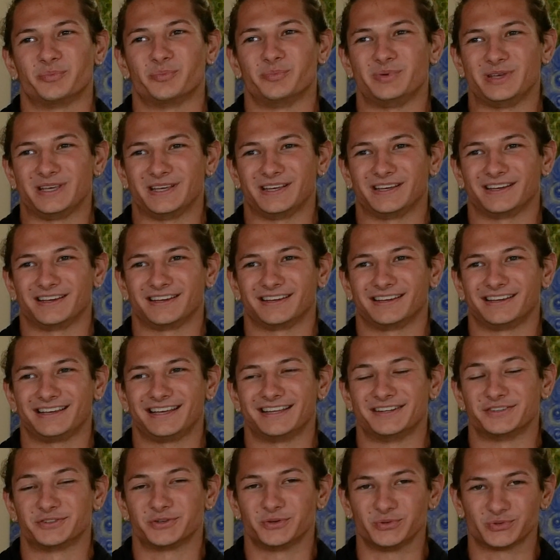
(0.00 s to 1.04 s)
being
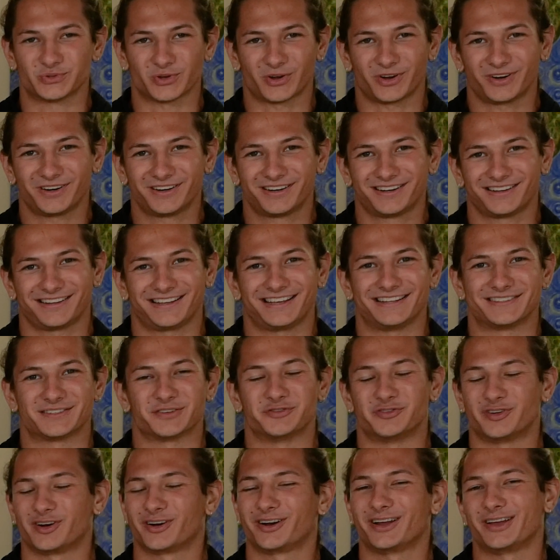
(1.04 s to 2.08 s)
in Tucson,
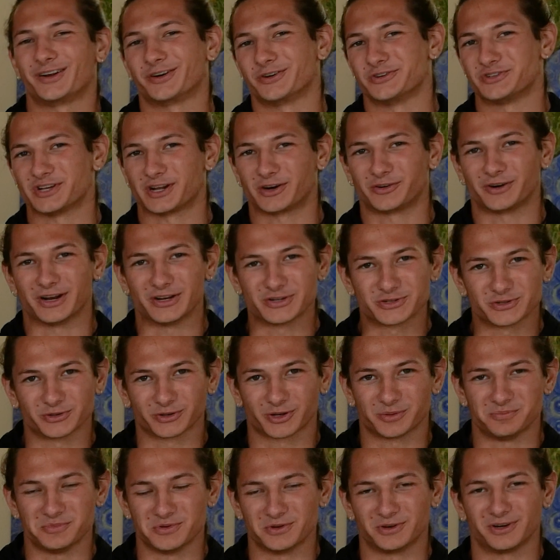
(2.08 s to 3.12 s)
it's a very
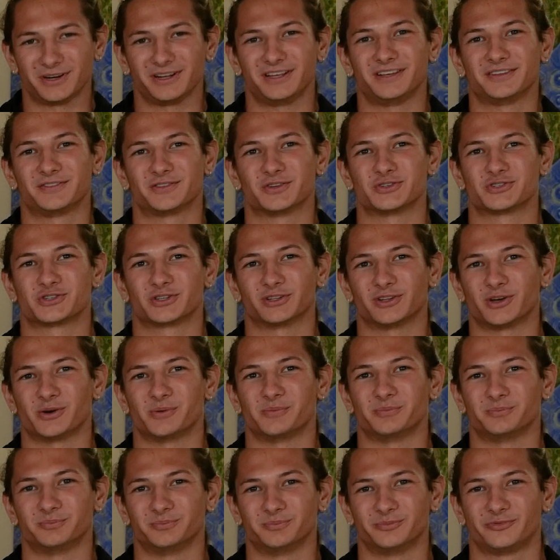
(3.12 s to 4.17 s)
intergenerational community. The
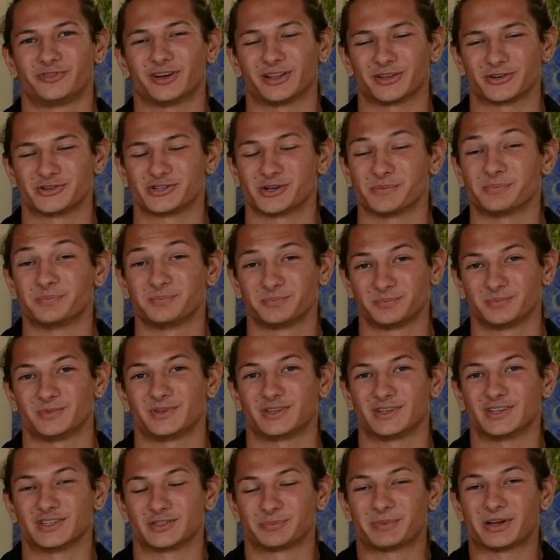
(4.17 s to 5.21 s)
Shalom Fellowship
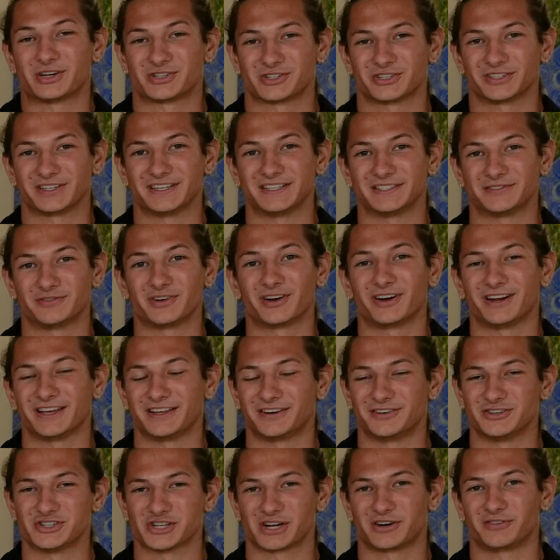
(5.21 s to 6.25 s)
especially is
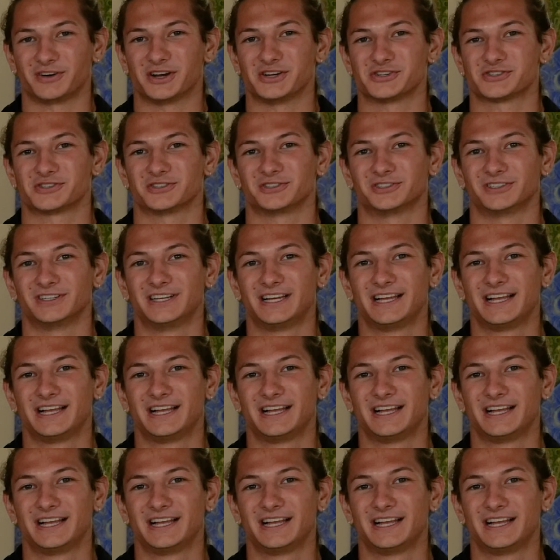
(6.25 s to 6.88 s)
very intergenerational.